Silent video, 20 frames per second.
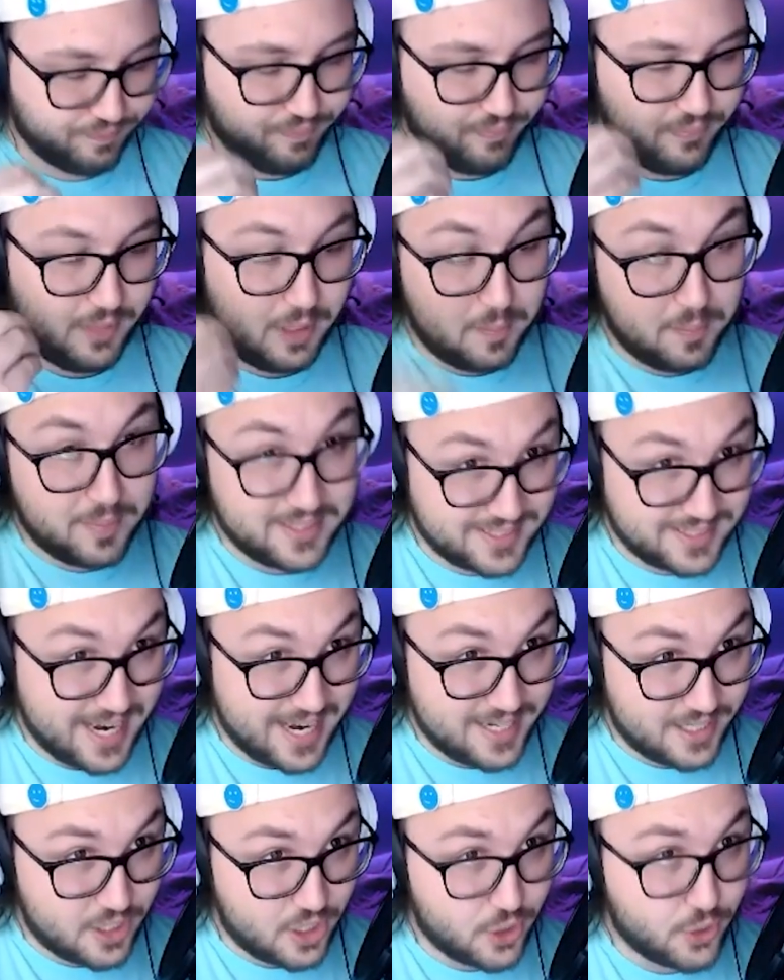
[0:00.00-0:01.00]
but
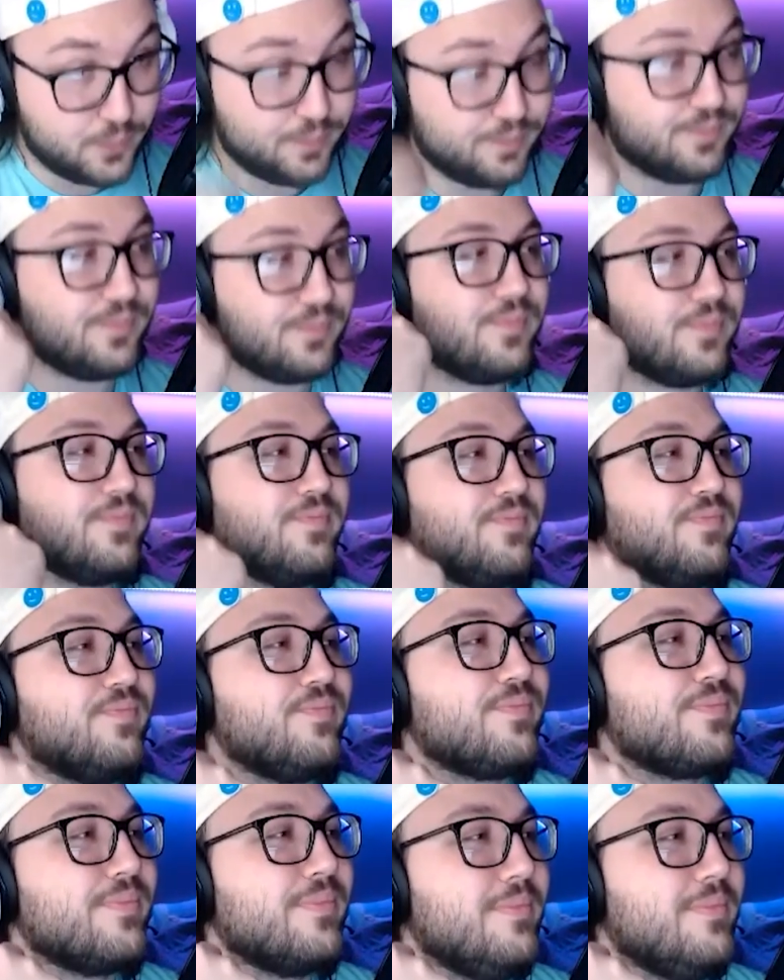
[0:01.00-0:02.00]
side note,
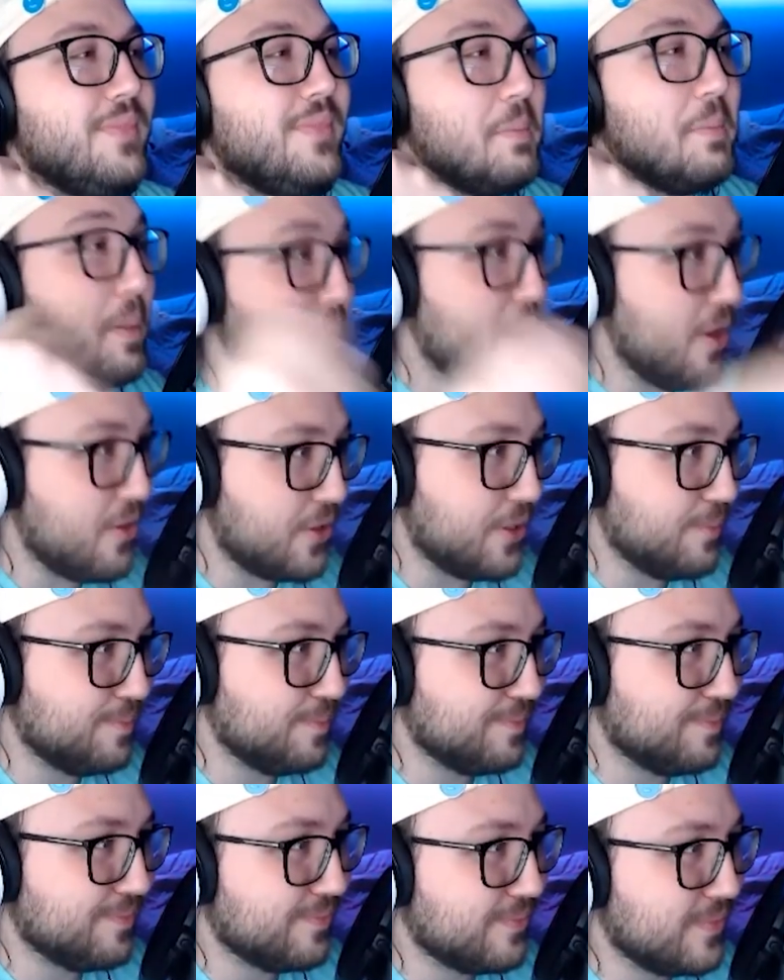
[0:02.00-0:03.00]
my brother,
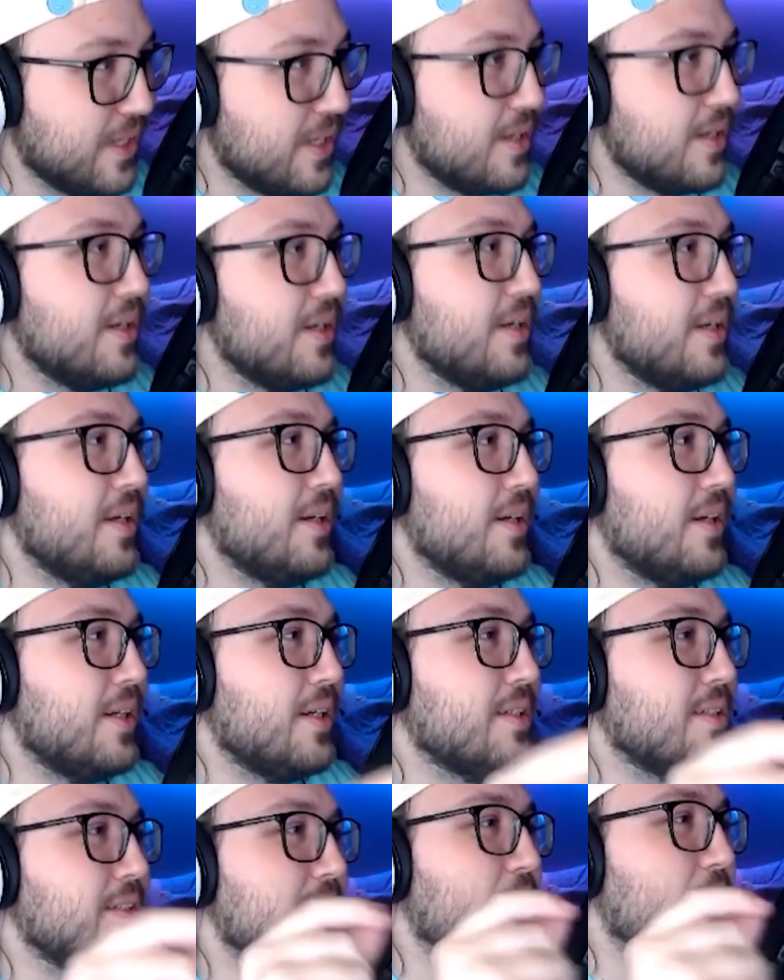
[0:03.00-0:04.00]
a
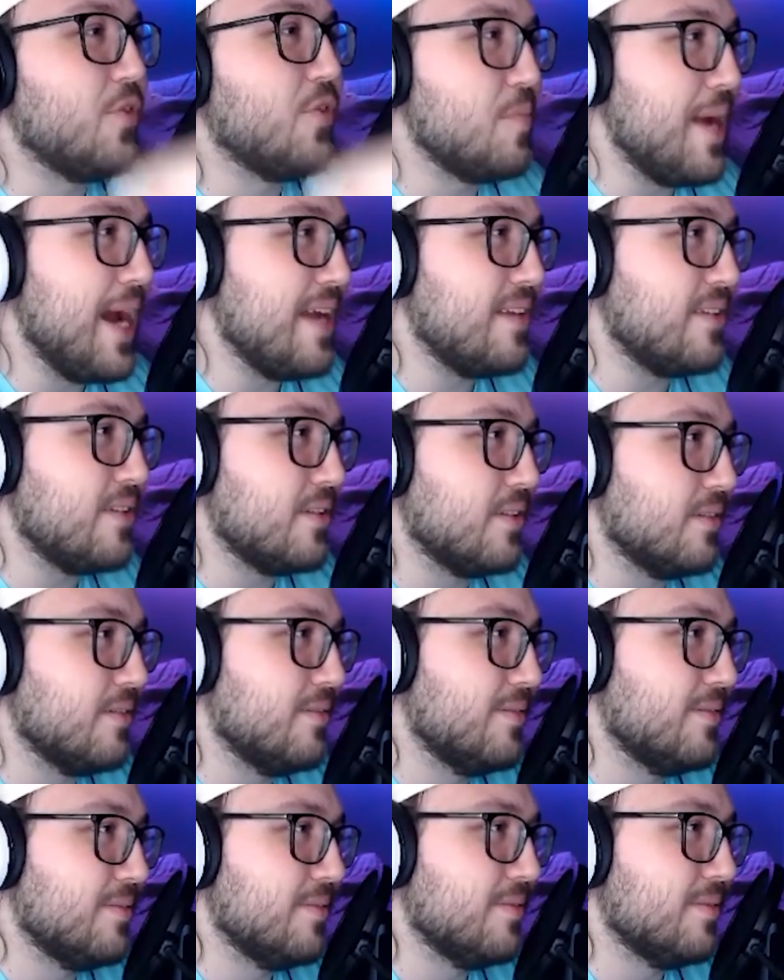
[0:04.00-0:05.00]
selfish bastard
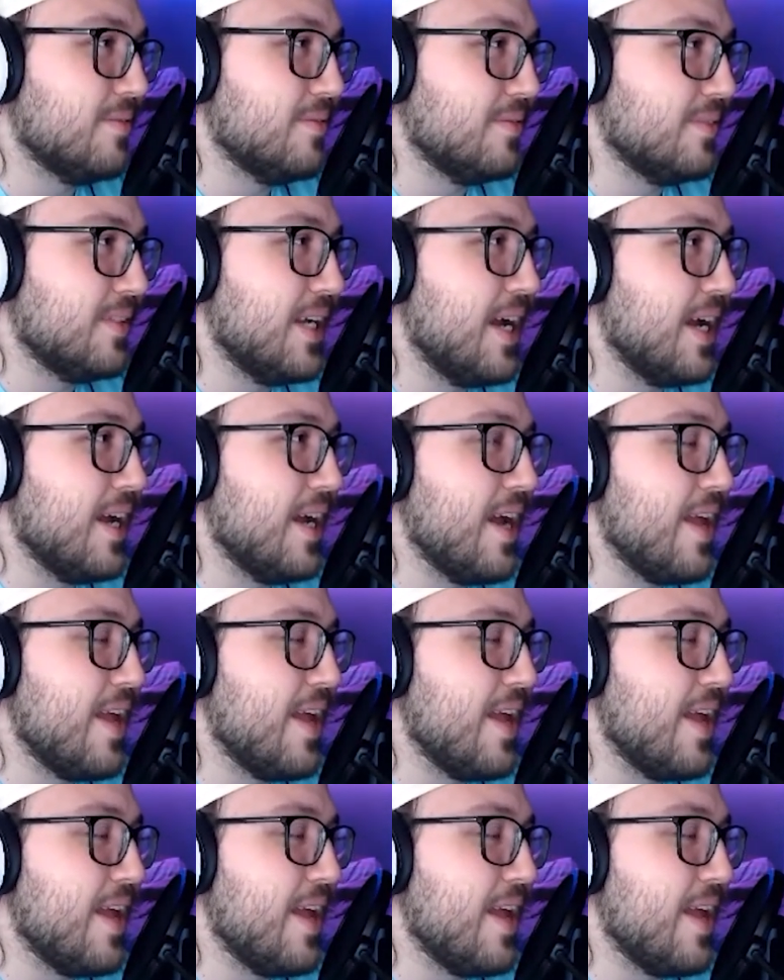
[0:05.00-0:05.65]
at the